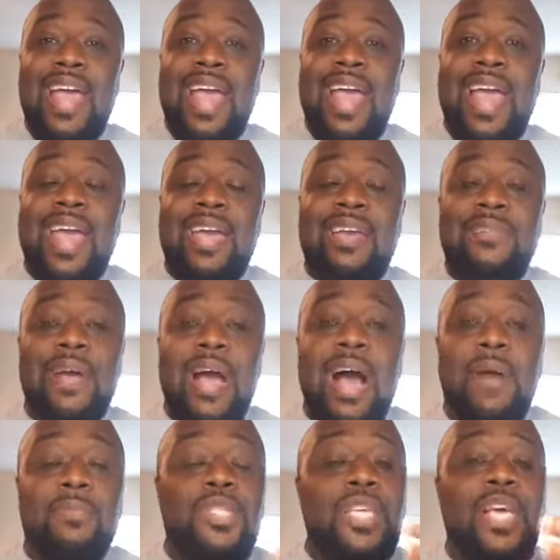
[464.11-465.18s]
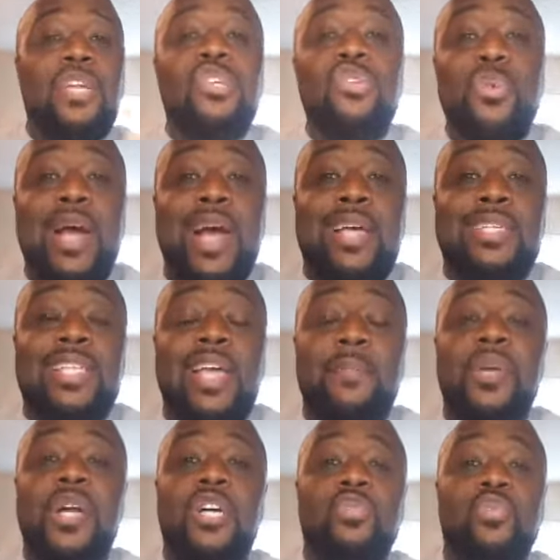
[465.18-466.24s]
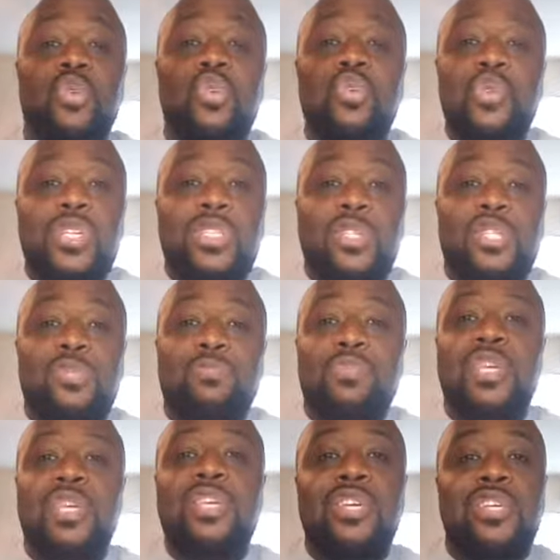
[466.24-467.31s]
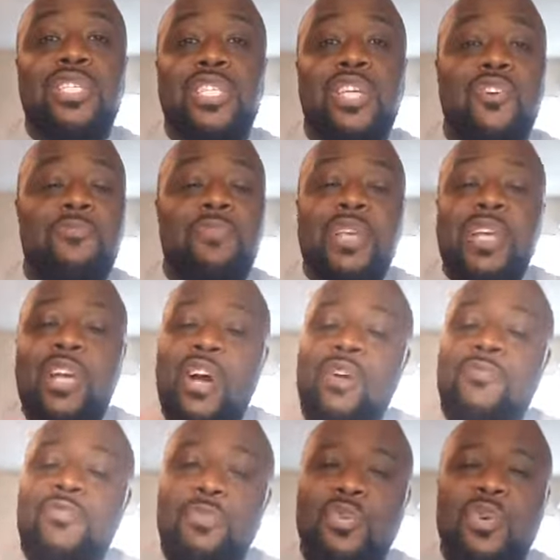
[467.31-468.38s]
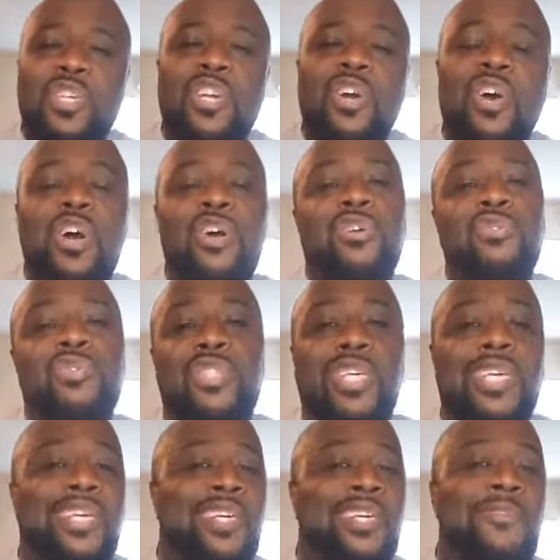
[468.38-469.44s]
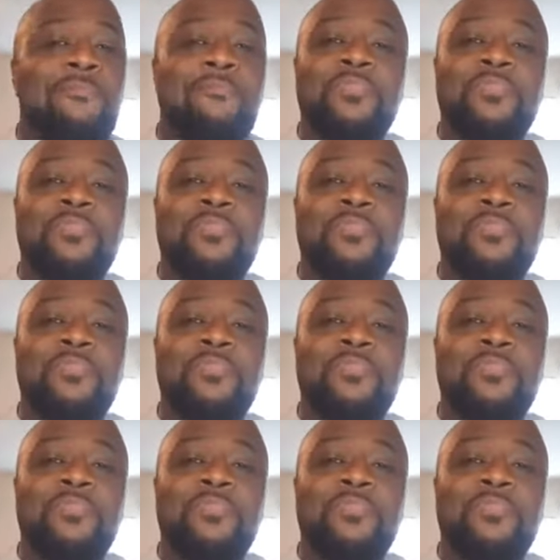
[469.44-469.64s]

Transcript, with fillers: And I'm telling you guys that because when you could just be yourself, be comfortable in your own skin,